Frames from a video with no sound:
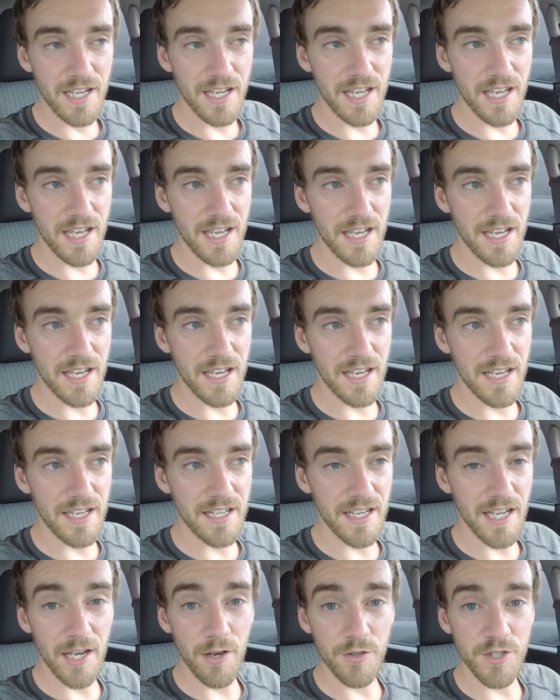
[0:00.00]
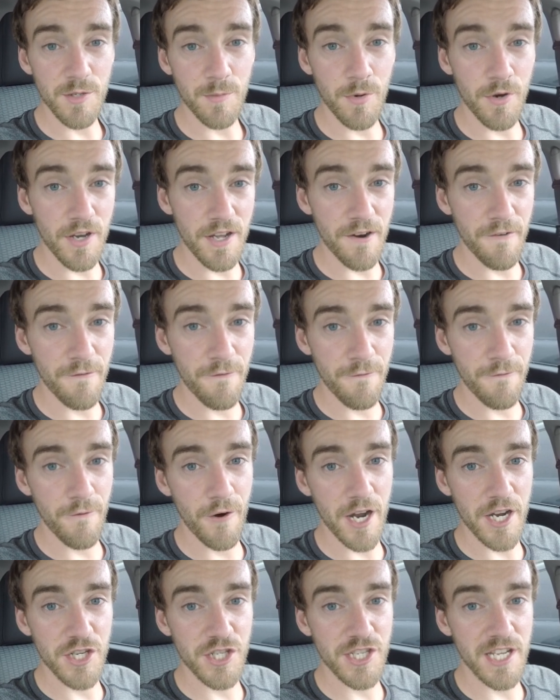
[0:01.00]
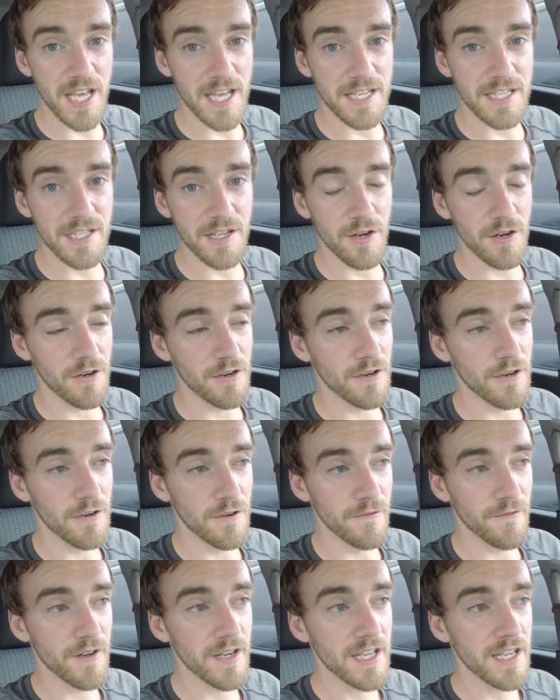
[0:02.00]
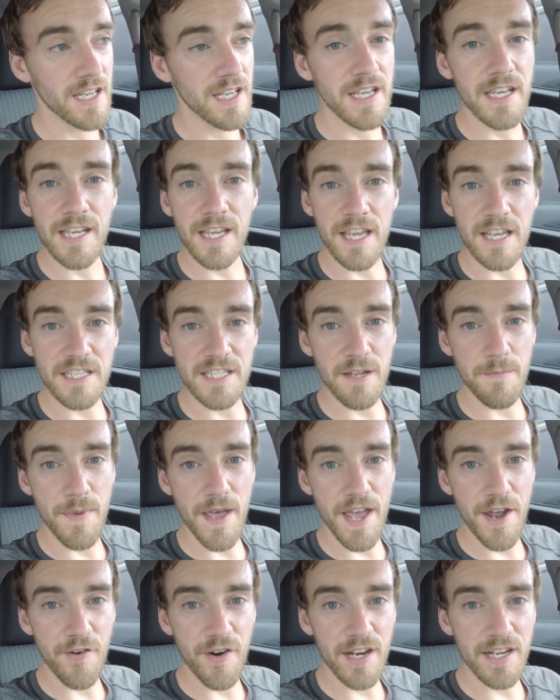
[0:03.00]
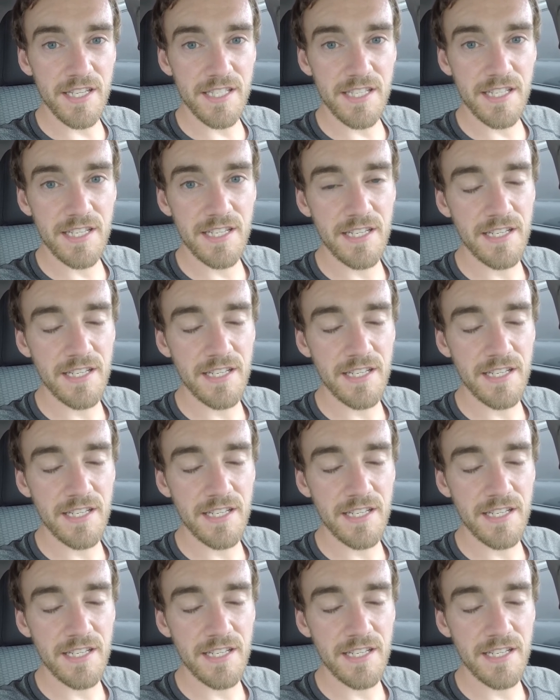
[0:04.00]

And I also put in a fresh set of Kista bearings.